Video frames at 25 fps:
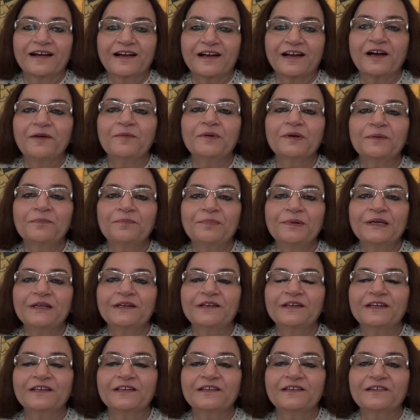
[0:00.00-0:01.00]
coming
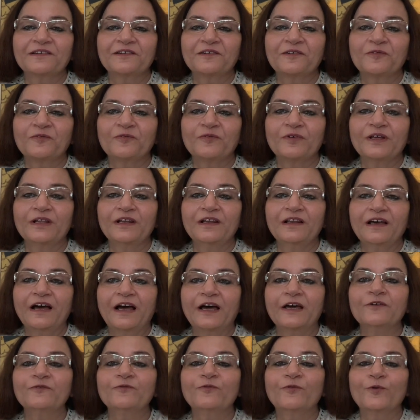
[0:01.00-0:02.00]
period will
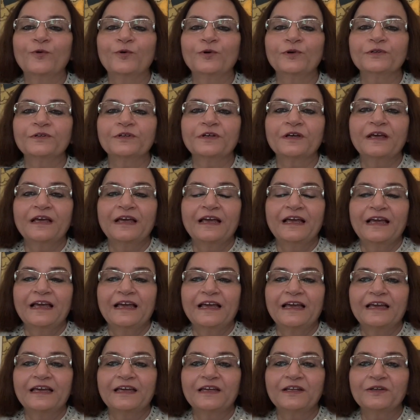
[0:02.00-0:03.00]
unfold
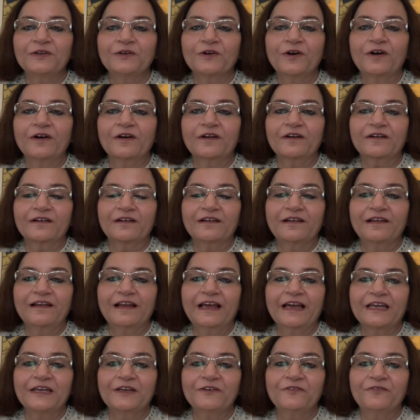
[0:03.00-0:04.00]
in your
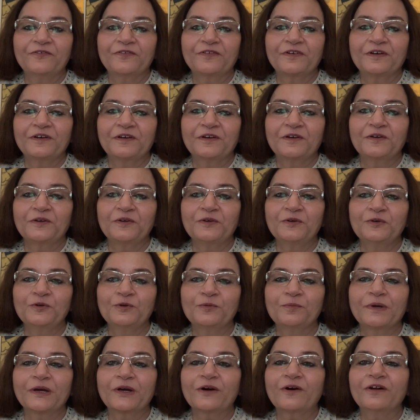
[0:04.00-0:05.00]
life,
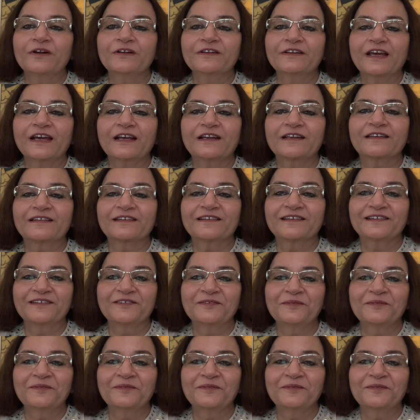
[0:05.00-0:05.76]
you may contact